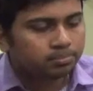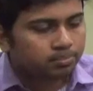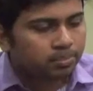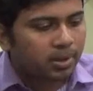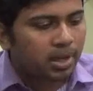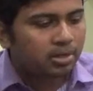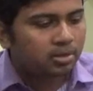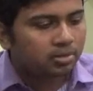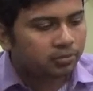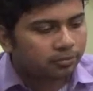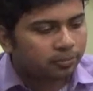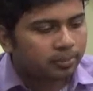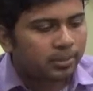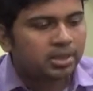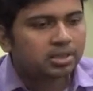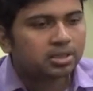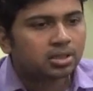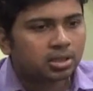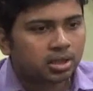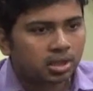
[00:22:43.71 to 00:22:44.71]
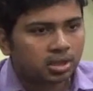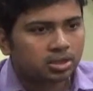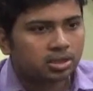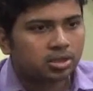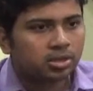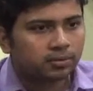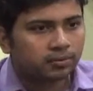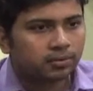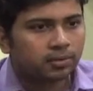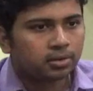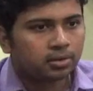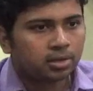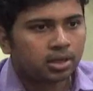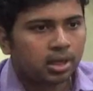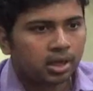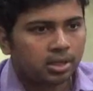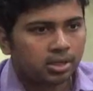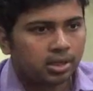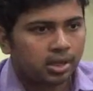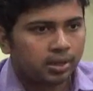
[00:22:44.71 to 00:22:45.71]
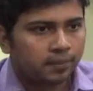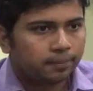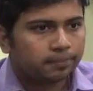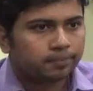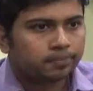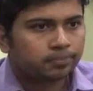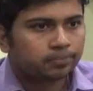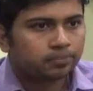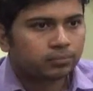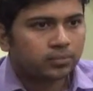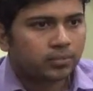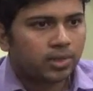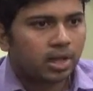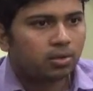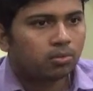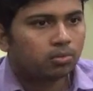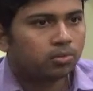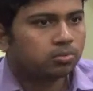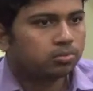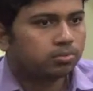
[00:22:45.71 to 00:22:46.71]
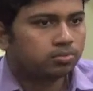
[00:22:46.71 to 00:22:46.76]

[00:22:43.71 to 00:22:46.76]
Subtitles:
part of major concern for the country. Now